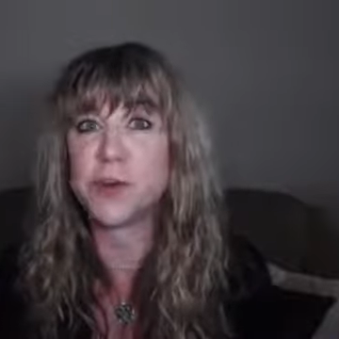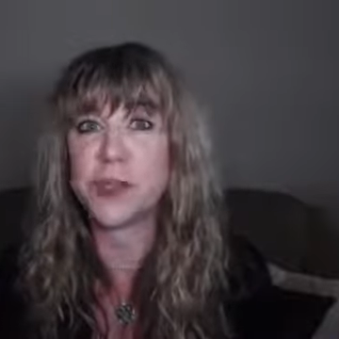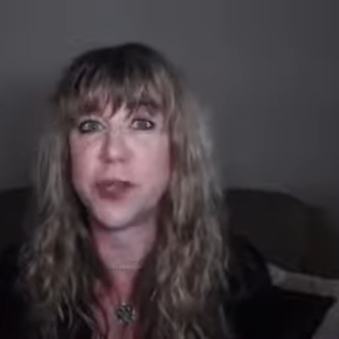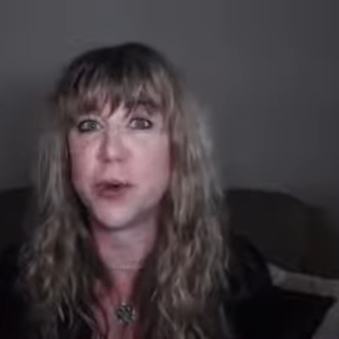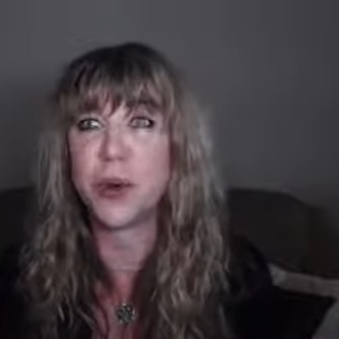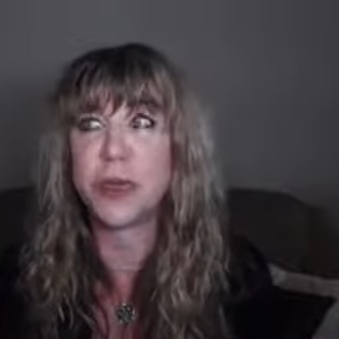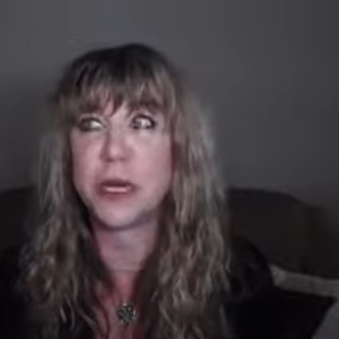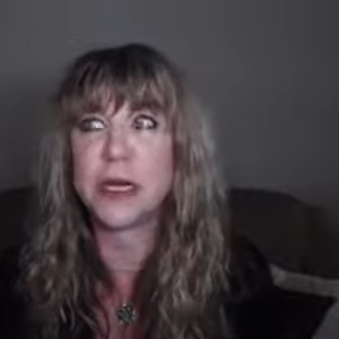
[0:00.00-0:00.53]
so
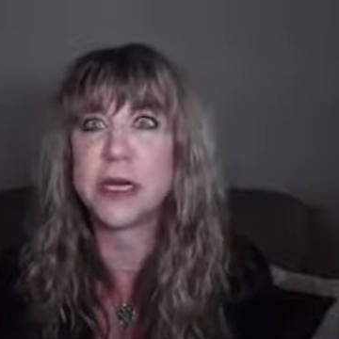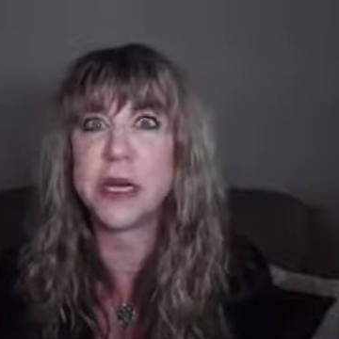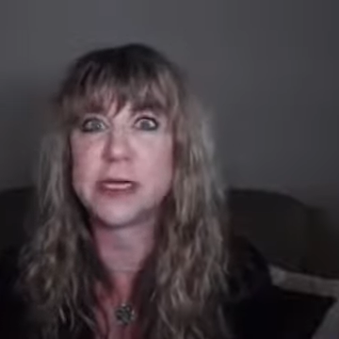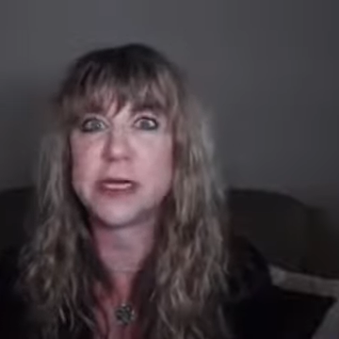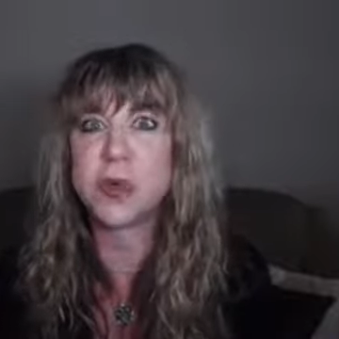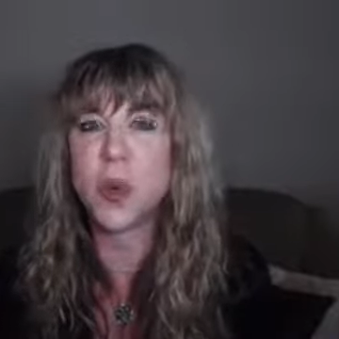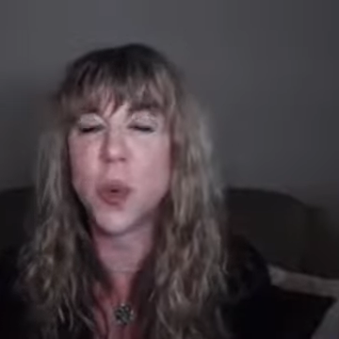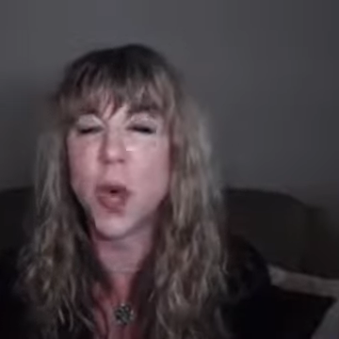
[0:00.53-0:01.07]
really
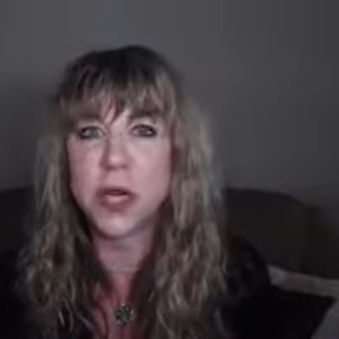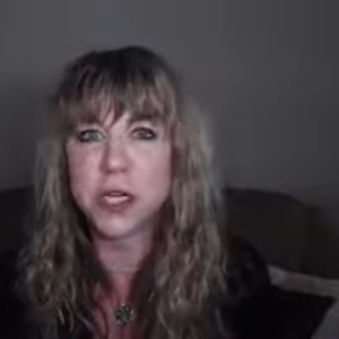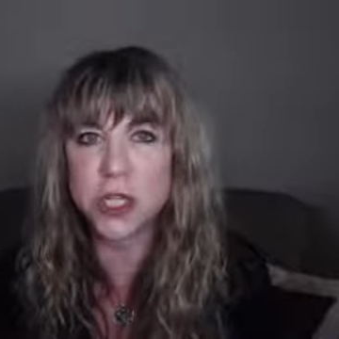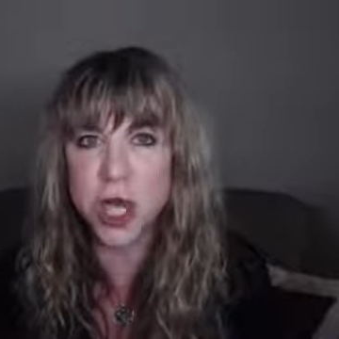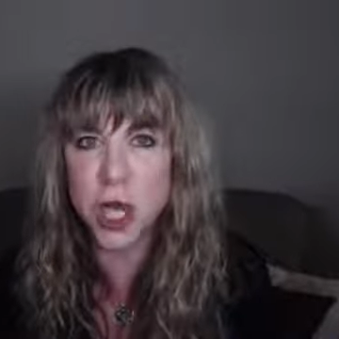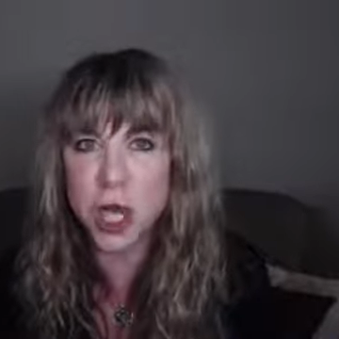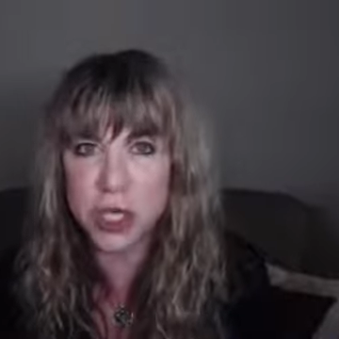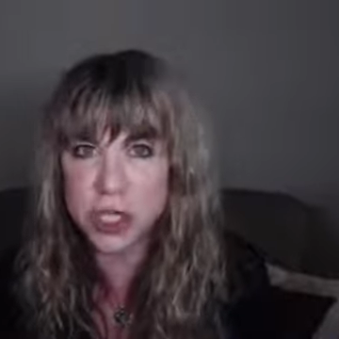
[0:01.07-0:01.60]
doesn't want to
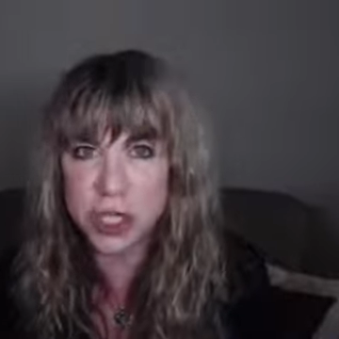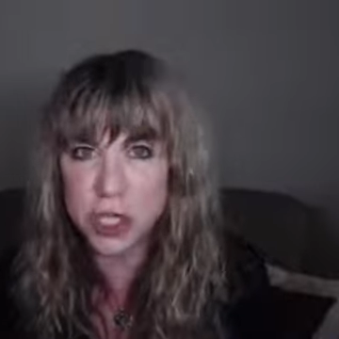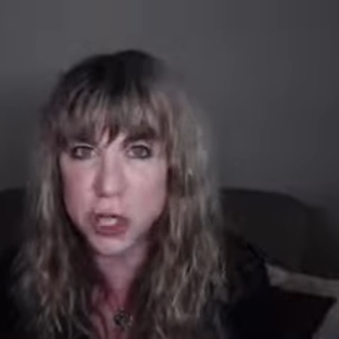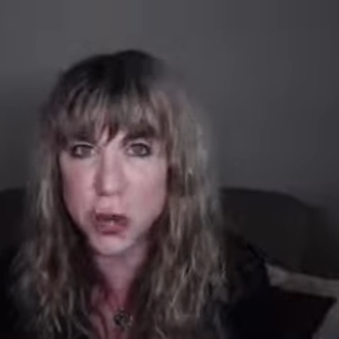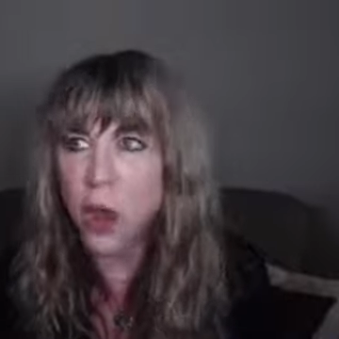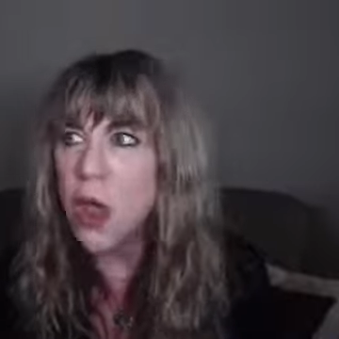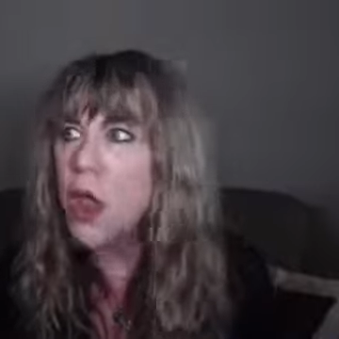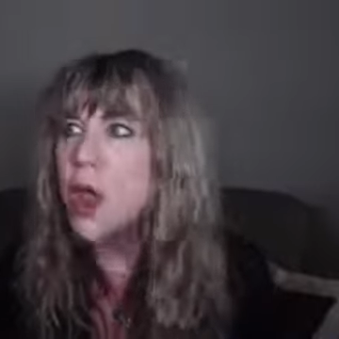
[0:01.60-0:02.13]
talk to you.